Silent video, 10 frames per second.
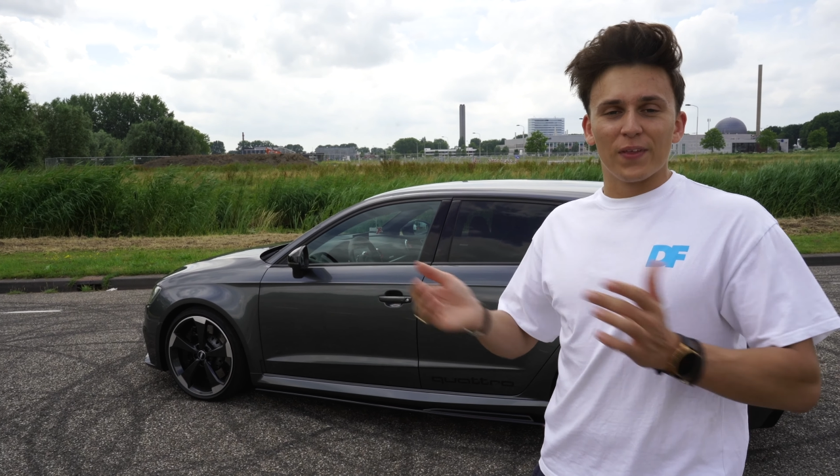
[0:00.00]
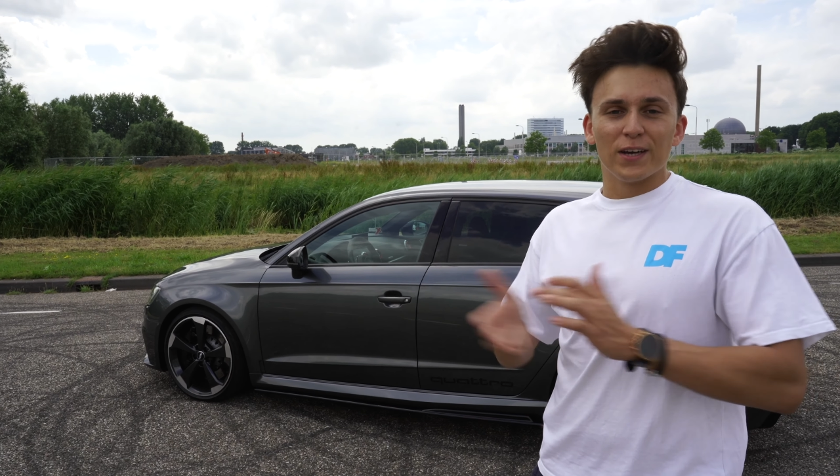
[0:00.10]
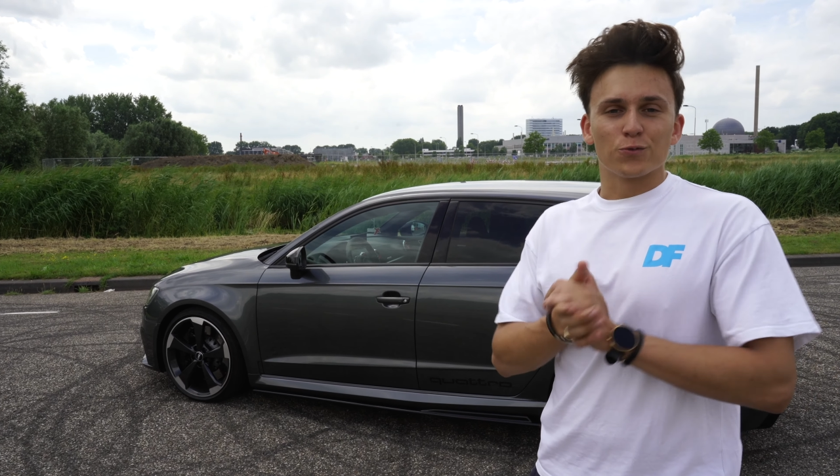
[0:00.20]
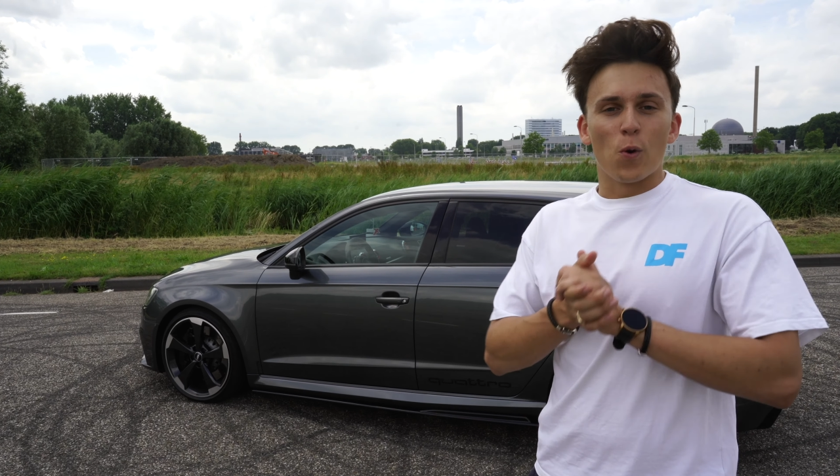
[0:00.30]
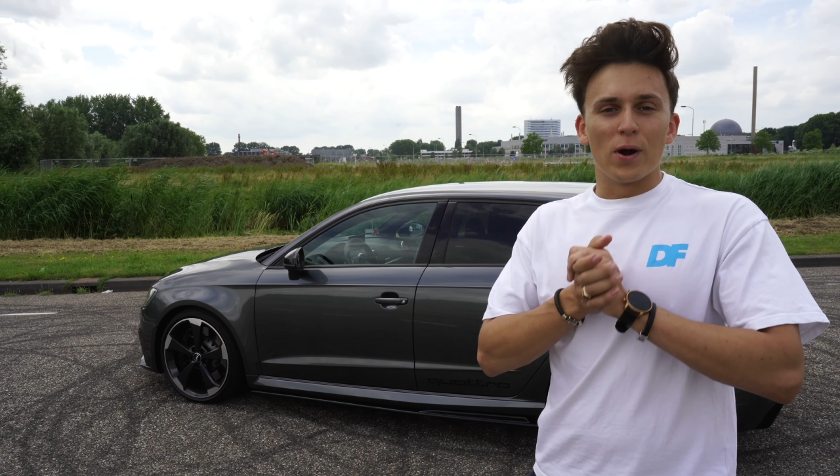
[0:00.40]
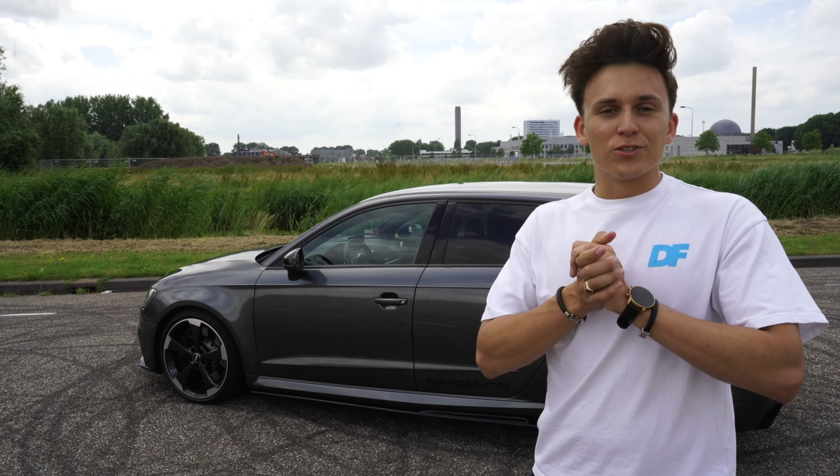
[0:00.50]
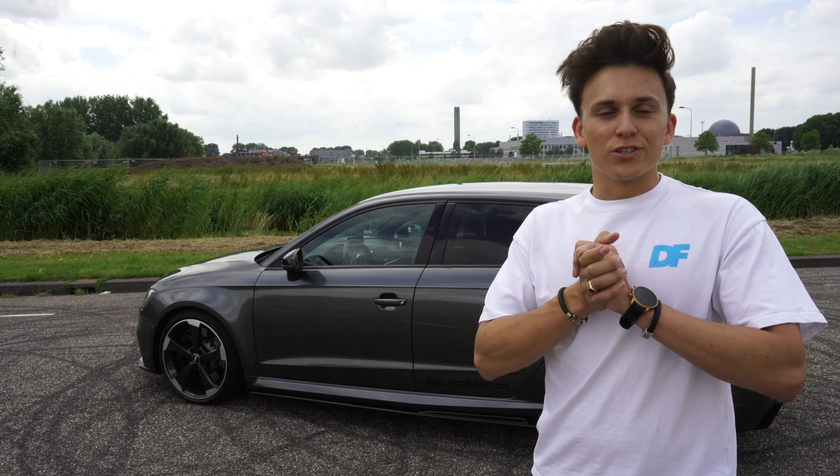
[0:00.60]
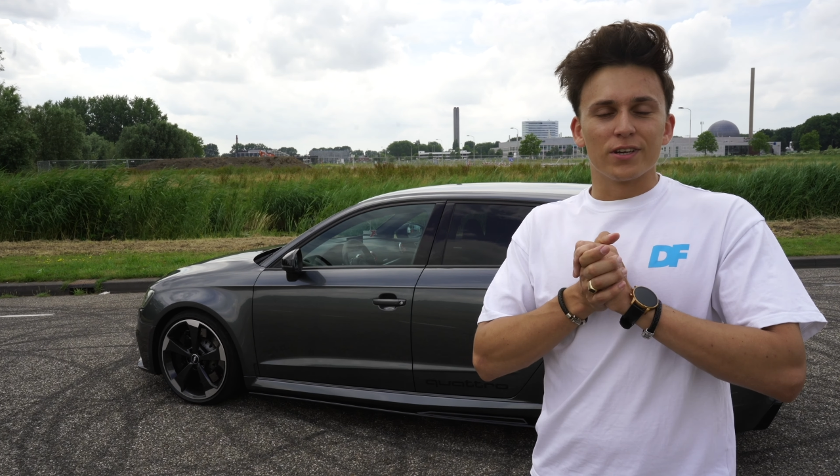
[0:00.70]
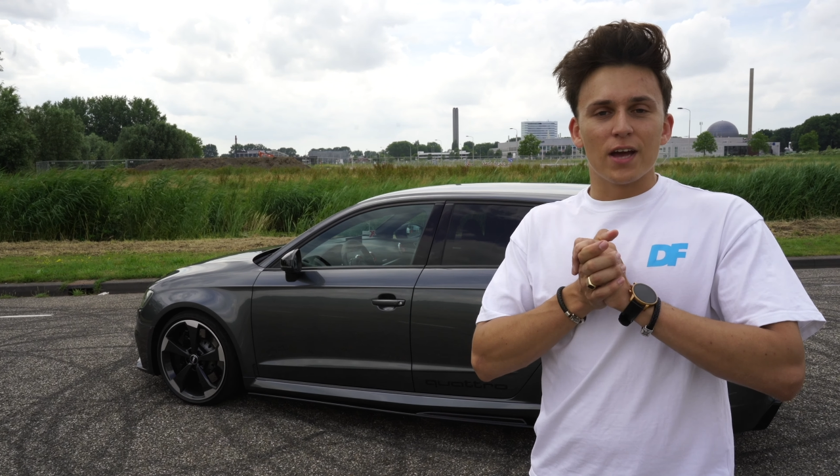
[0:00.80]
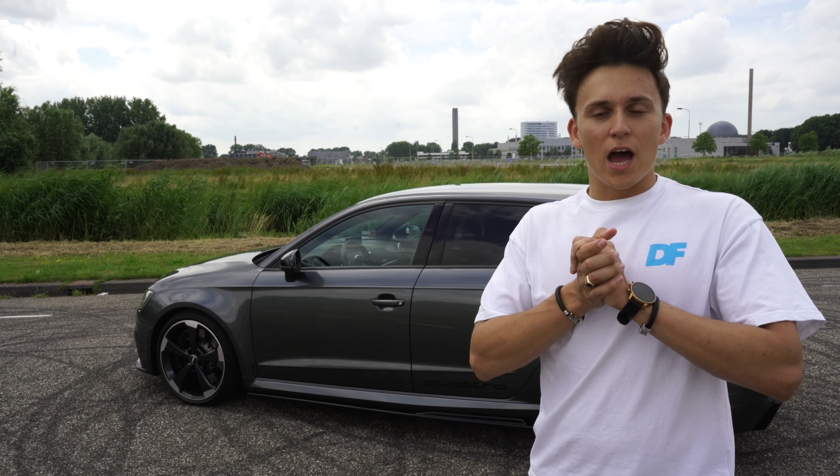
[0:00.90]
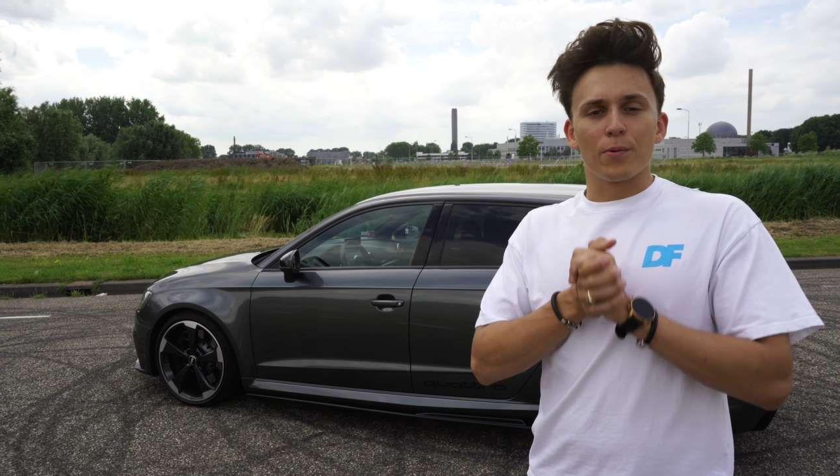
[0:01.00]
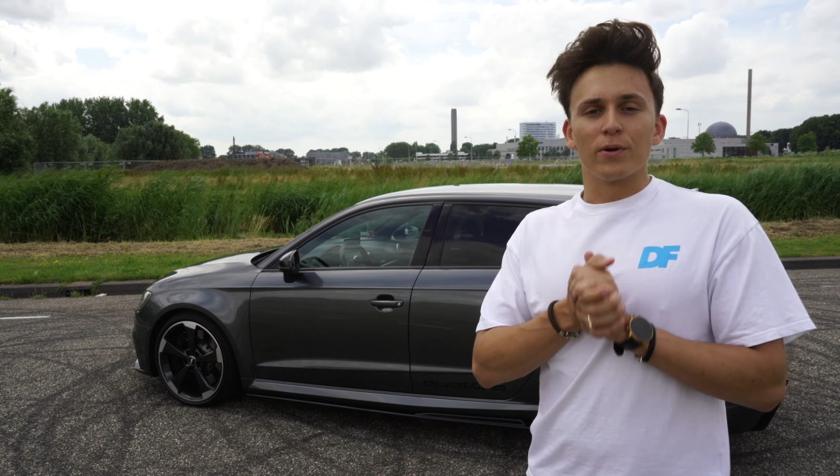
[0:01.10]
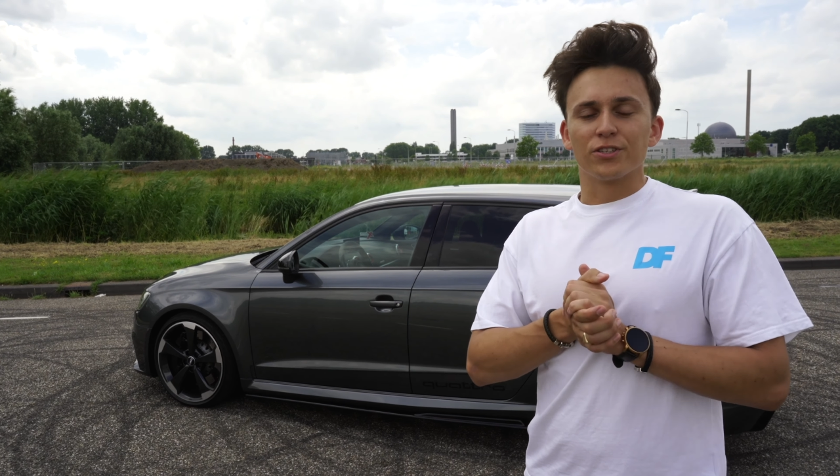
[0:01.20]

Thanks for watching, and I want